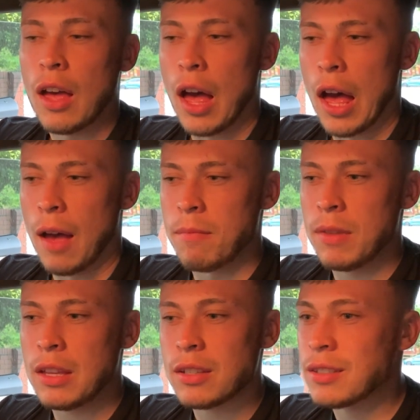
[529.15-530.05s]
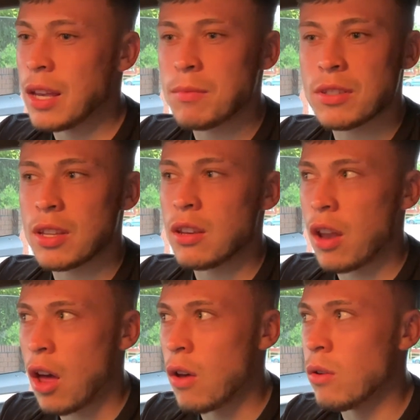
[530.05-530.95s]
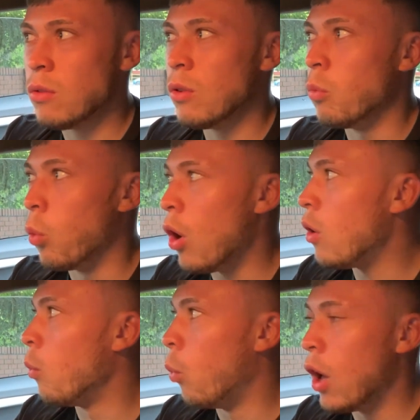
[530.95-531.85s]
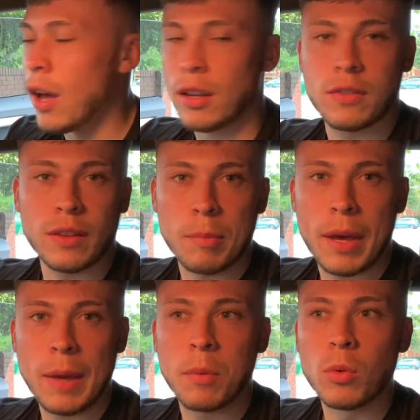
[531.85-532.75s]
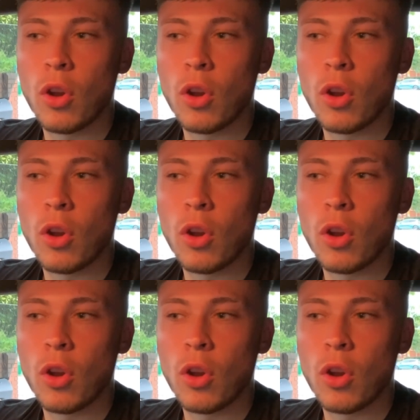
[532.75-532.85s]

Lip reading: He just seems to know what works for the people,